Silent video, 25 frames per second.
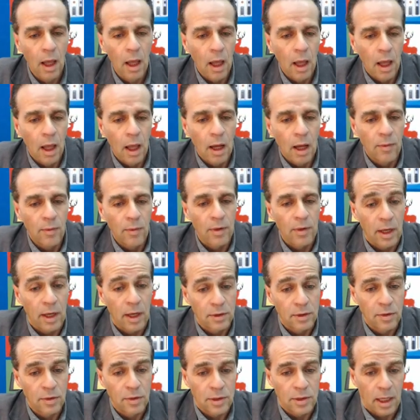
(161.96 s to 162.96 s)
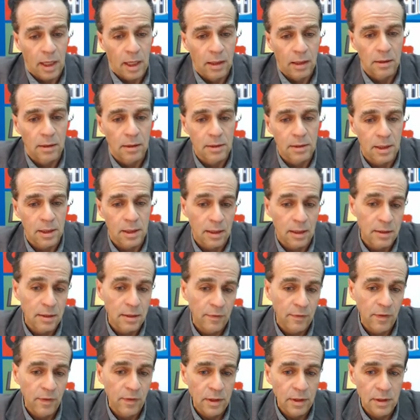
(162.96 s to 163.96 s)
we had to tackle the
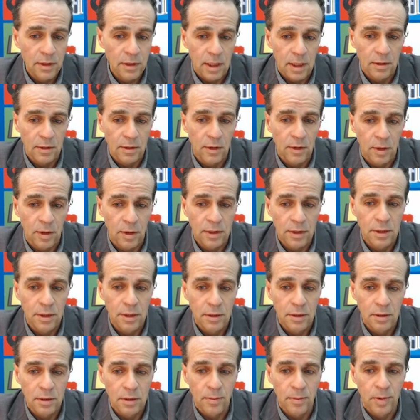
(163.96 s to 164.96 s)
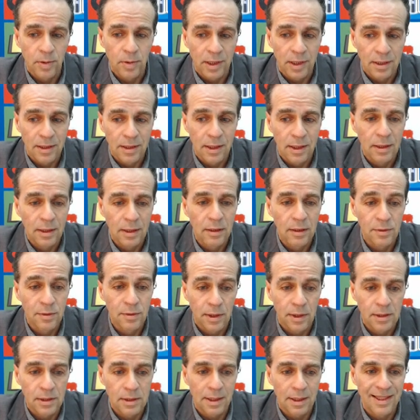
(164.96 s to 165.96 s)
scientific, the technological, the preclinical, as well
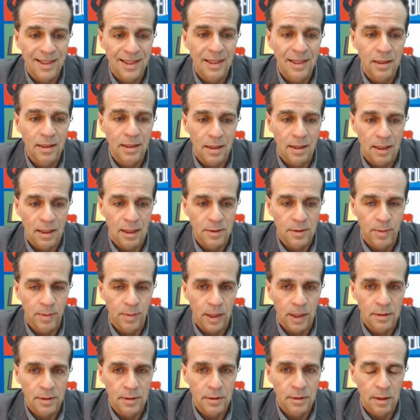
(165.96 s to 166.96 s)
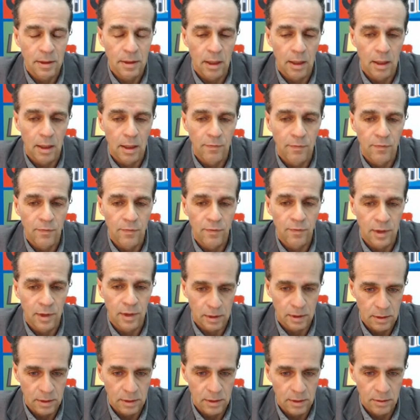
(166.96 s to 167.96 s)
as the clinical aspects of
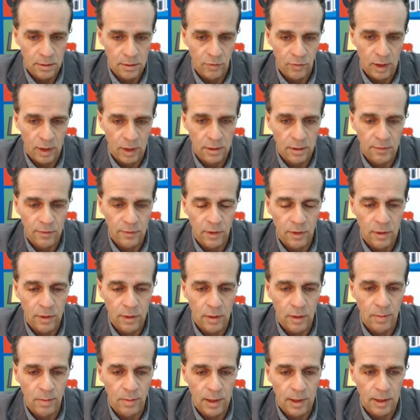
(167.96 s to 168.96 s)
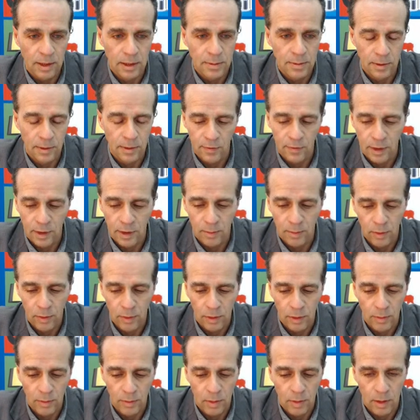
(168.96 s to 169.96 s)
this relatively complex but very
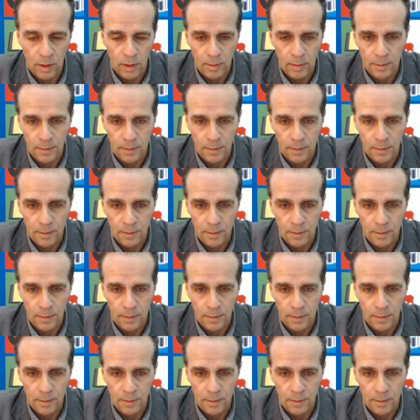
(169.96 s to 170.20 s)
important problem.